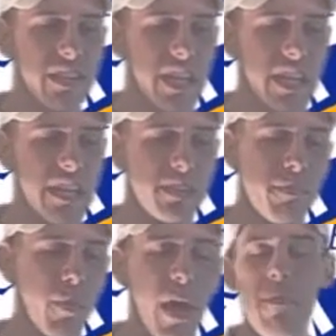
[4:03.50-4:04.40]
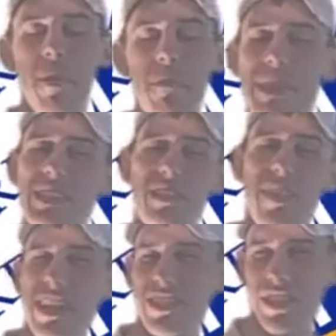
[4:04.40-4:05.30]
his primary means of
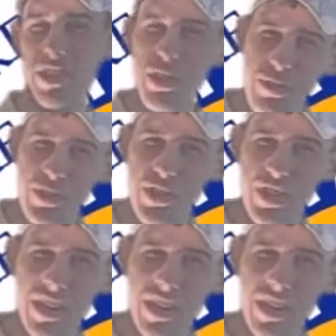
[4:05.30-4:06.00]
execution,